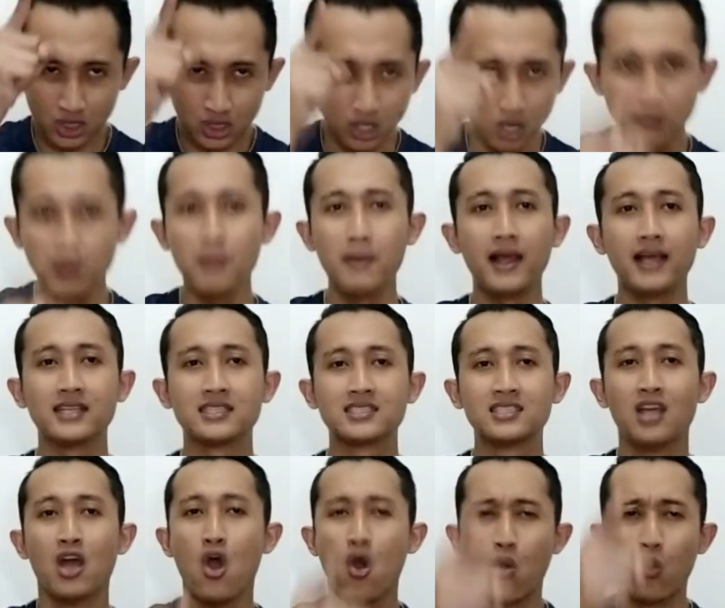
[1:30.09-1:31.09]
to be
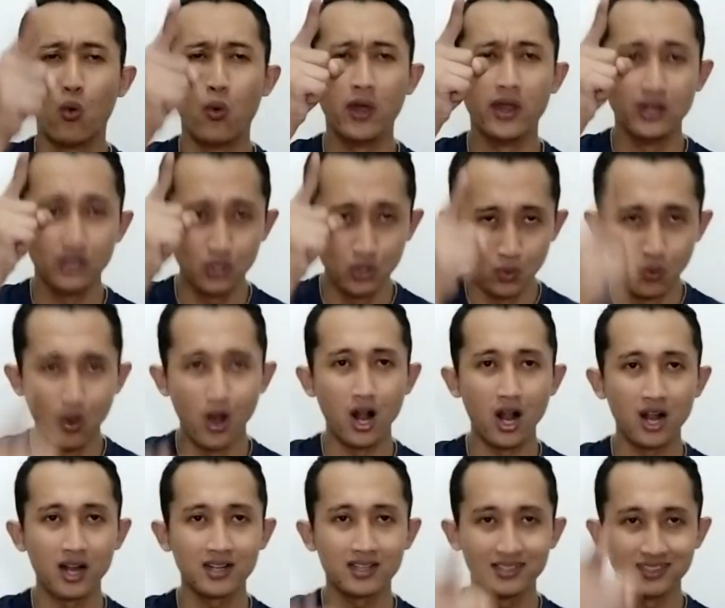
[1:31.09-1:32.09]
blessed when you
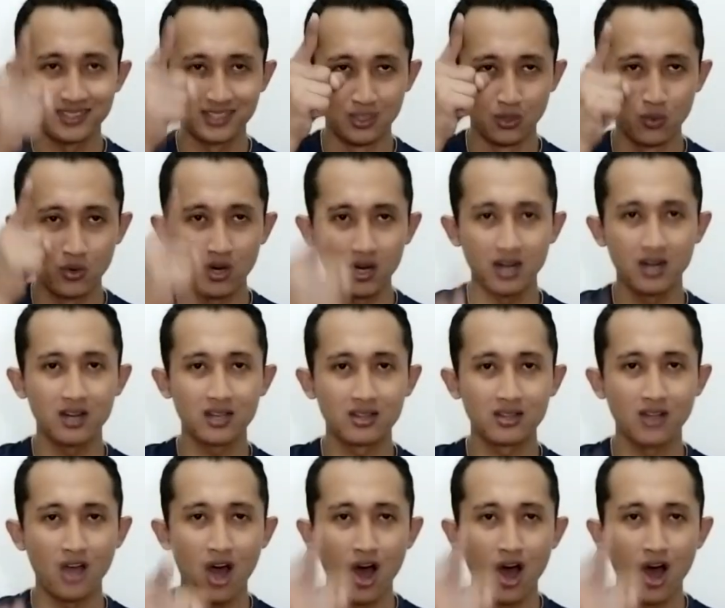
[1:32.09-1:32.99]
walk the word